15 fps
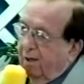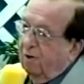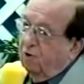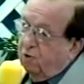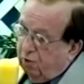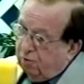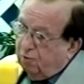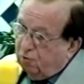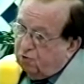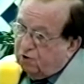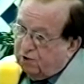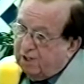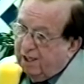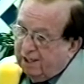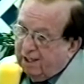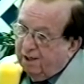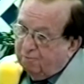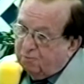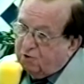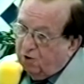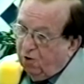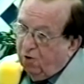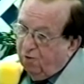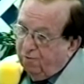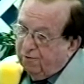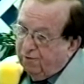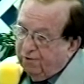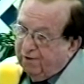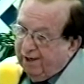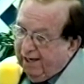news that comes
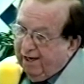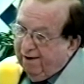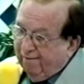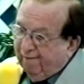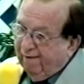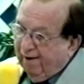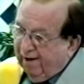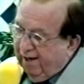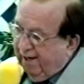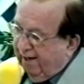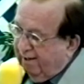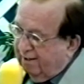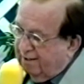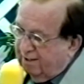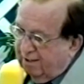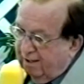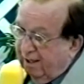over the airlines,